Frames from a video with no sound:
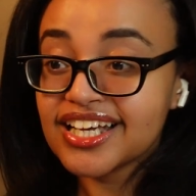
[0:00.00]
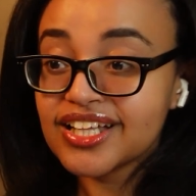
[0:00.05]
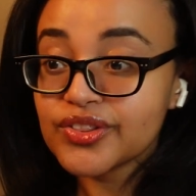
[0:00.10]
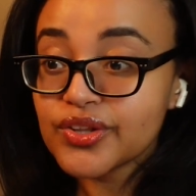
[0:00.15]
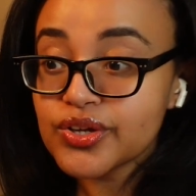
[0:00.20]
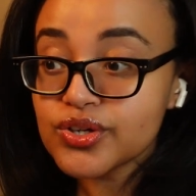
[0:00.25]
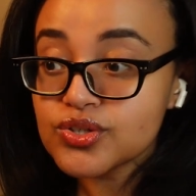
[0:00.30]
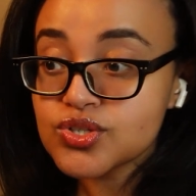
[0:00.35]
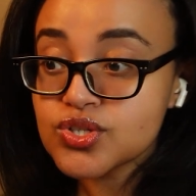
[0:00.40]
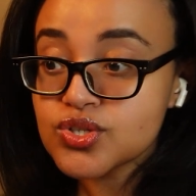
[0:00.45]

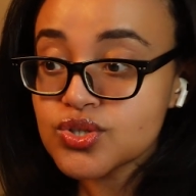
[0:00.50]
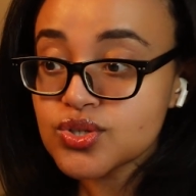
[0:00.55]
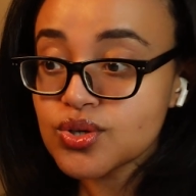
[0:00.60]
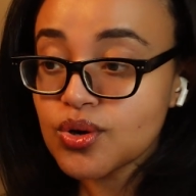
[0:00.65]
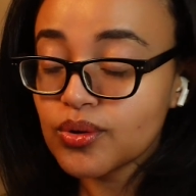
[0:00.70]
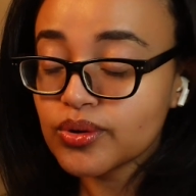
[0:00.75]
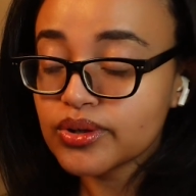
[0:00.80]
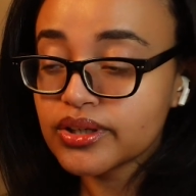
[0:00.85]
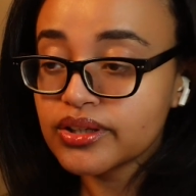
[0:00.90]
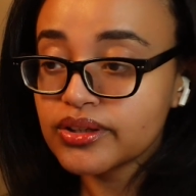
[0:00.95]
They're
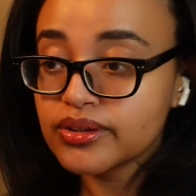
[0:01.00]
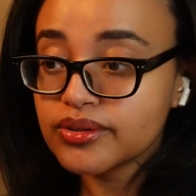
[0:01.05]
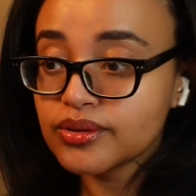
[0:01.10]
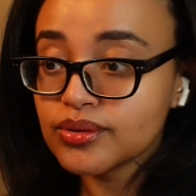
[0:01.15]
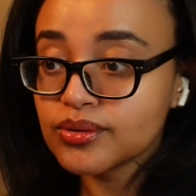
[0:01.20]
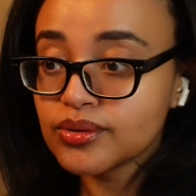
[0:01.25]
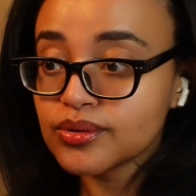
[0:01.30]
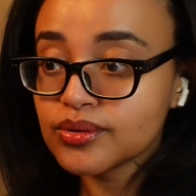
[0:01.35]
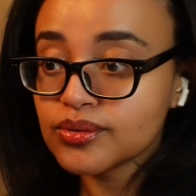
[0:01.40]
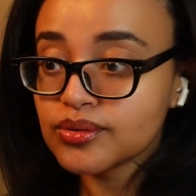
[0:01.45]
so
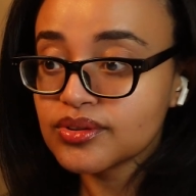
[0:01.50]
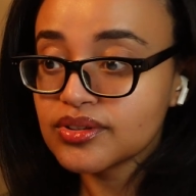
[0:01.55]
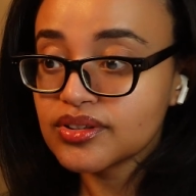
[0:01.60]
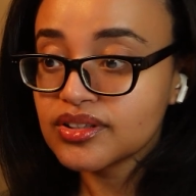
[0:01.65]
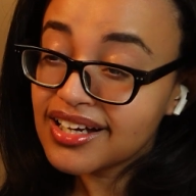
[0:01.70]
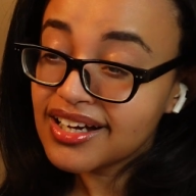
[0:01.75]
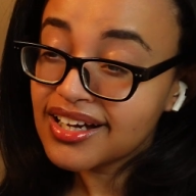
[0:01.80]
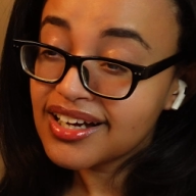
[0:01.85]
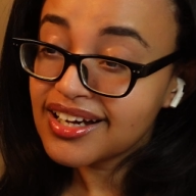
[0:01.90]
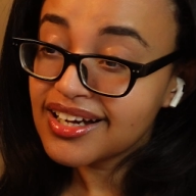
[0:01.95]
cute.
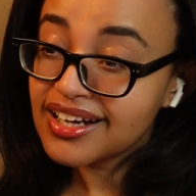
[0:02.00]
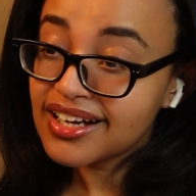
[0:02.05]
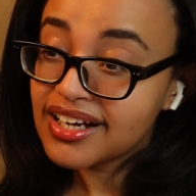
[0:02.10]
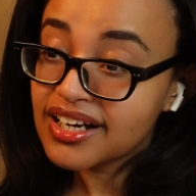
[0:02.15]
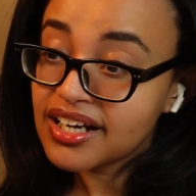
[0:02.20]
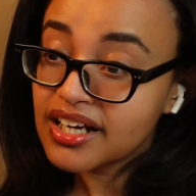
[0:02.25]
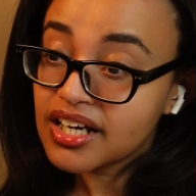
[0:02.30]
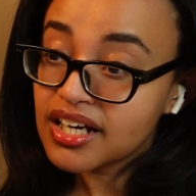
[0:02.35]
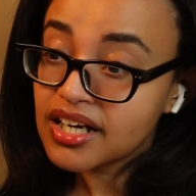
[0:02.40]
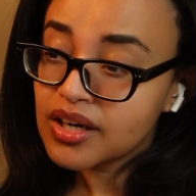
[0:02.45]

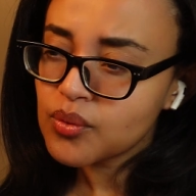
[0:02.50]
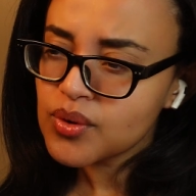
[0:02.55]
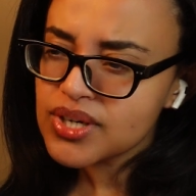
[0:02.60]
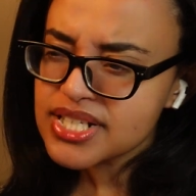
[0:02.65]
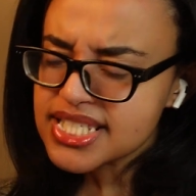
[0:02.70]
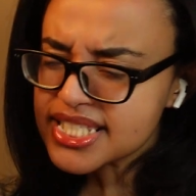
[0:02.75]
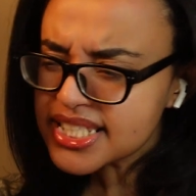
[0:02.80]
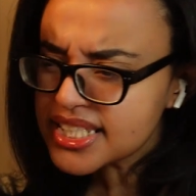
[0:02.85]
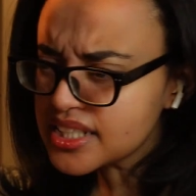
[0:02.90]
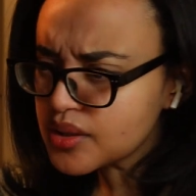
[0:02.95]
What
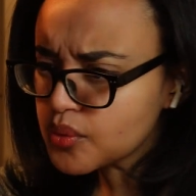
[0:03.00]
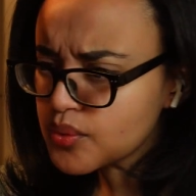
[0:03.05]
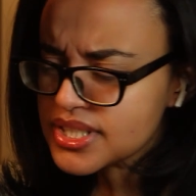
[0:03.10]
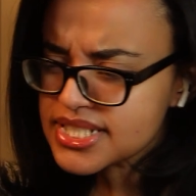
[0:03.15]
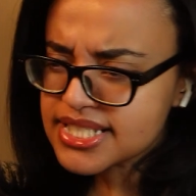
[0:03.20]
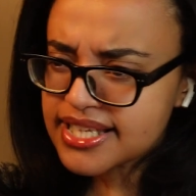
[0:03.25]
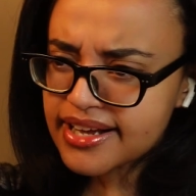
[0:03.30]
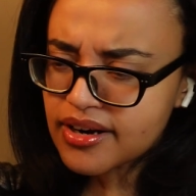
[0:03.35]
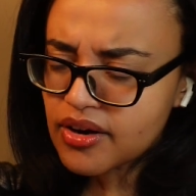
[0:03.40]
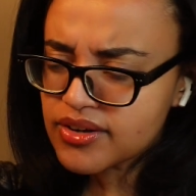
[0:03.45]

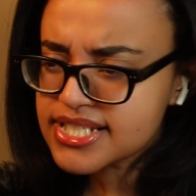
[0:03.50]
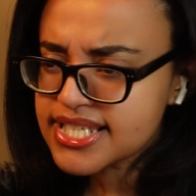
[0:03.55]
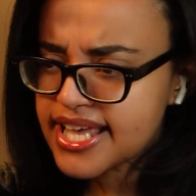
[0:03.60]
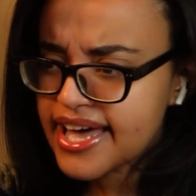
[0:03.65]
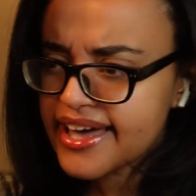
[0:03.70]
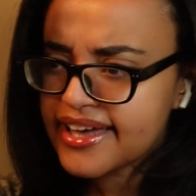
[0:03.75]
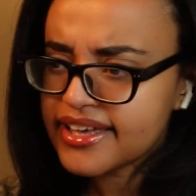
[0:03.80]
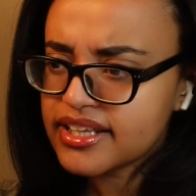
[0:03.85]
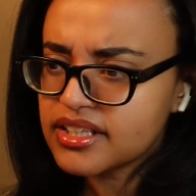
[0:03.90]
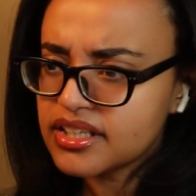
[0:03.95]
is that on his
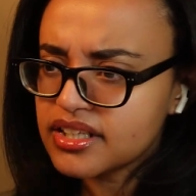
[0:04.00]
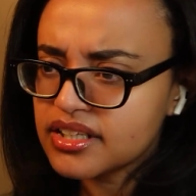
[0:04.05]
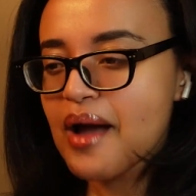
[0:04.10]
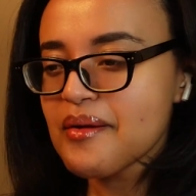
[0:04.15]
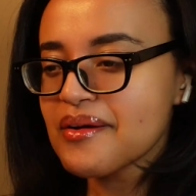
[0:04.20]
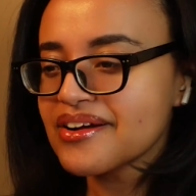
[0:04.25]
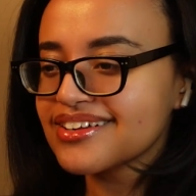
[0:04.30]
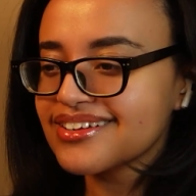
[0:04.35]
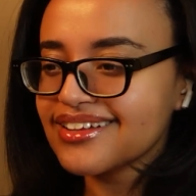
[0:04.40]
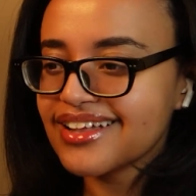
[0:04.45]
head? I'm
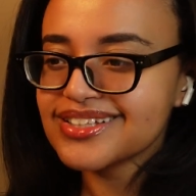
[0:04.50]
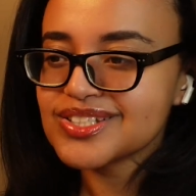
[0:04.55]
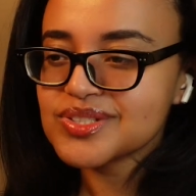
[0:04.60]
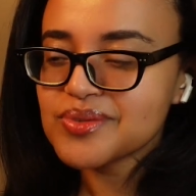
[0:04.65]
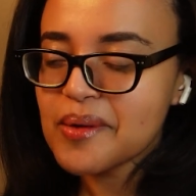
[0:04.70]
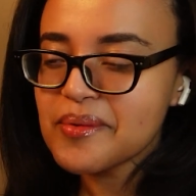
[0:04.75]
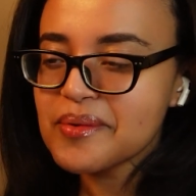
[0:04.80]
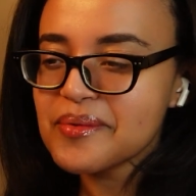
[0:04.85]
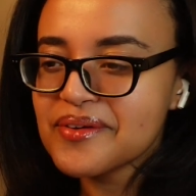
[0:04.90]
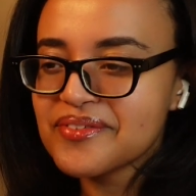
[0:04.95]
not gonna lie, this
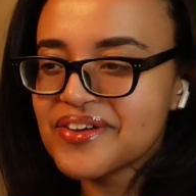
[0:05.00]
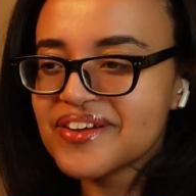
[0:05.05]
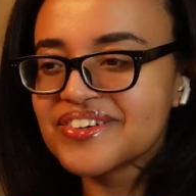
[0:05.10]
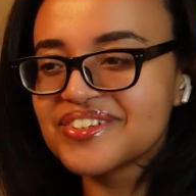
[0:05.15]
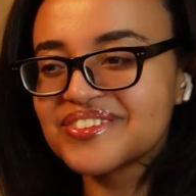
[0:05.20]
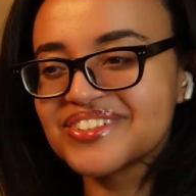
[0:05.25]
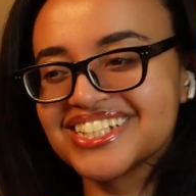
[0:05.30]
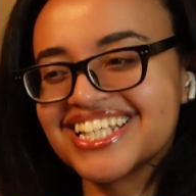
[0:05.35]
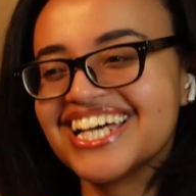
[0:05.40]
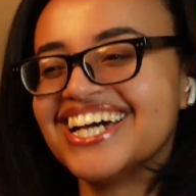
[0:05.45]
might be my
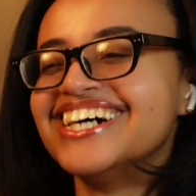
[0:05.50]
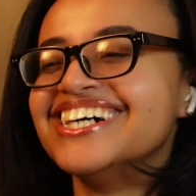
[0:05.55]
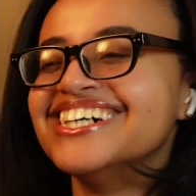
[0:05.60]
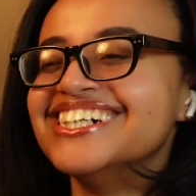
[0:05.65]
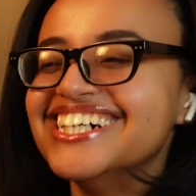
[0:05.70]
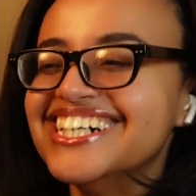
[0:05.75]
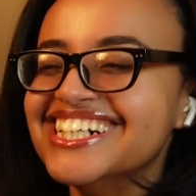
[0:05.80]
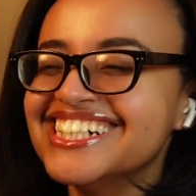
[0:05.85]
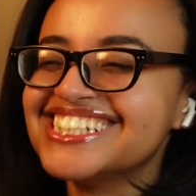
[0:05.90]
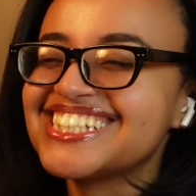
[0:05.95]
favorite one
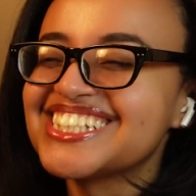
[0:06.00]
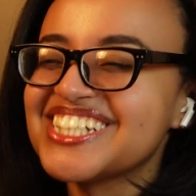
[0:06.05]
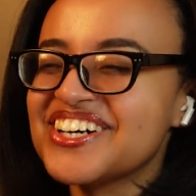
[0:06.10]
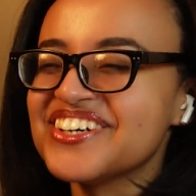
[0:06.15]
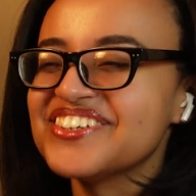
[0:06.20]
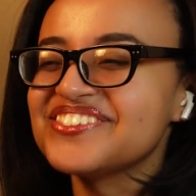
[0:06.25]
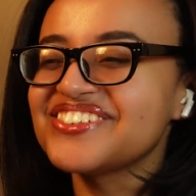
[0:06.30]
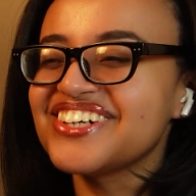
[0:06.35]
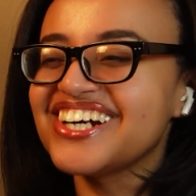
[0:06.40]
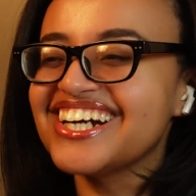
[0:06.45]

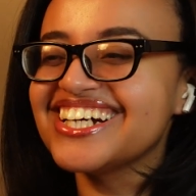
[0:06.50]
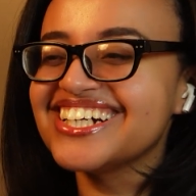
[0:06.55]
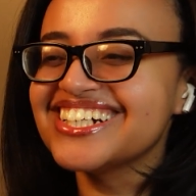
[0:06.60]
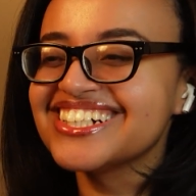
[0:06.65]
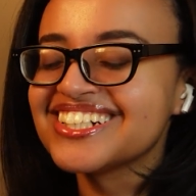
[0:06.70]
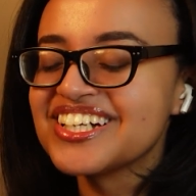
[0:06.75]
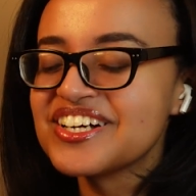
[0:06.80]
so far.